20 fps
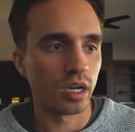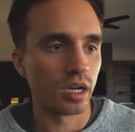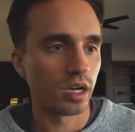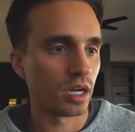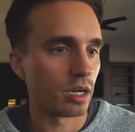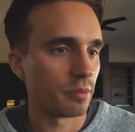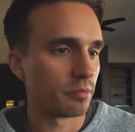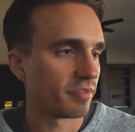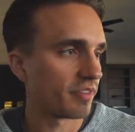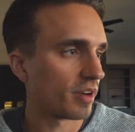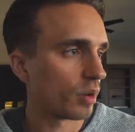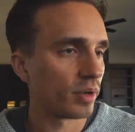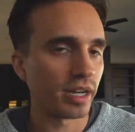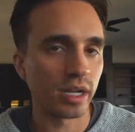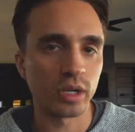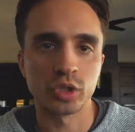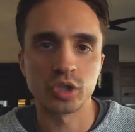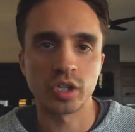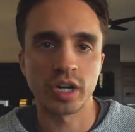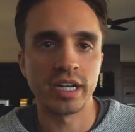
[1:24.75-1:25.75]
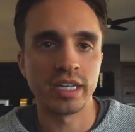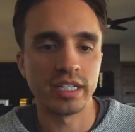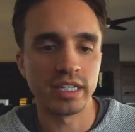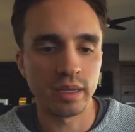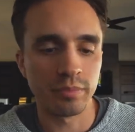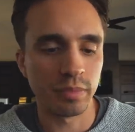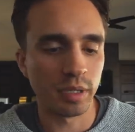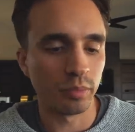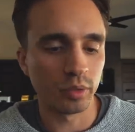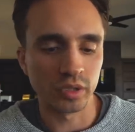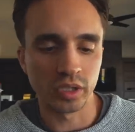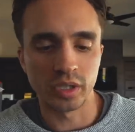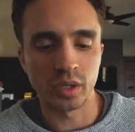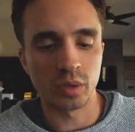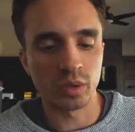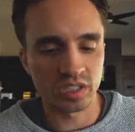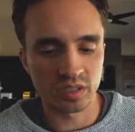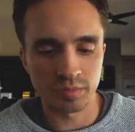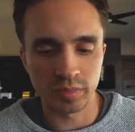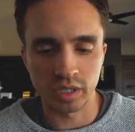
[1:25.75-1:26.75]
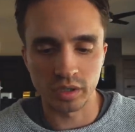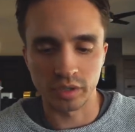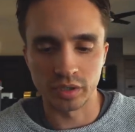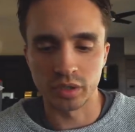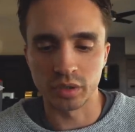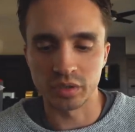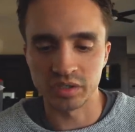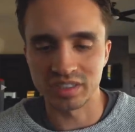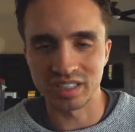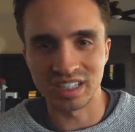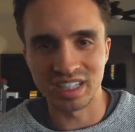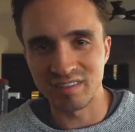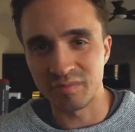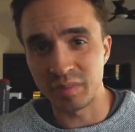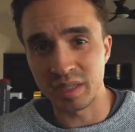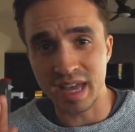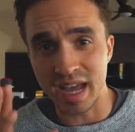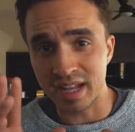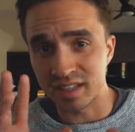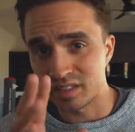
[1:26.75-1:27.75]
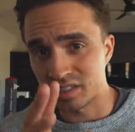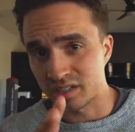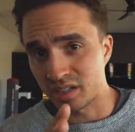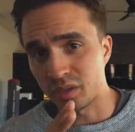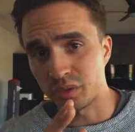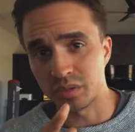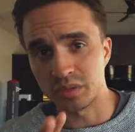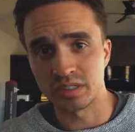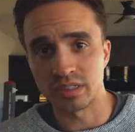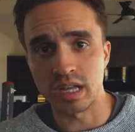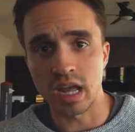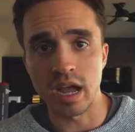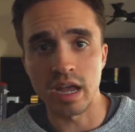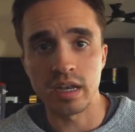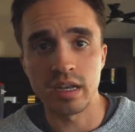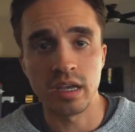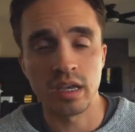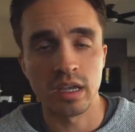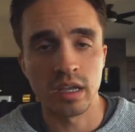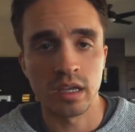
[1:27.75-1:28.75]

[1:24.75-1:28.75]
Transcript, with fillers: um, if I went out trying to get people to notice me or girls to give me that subtle sign,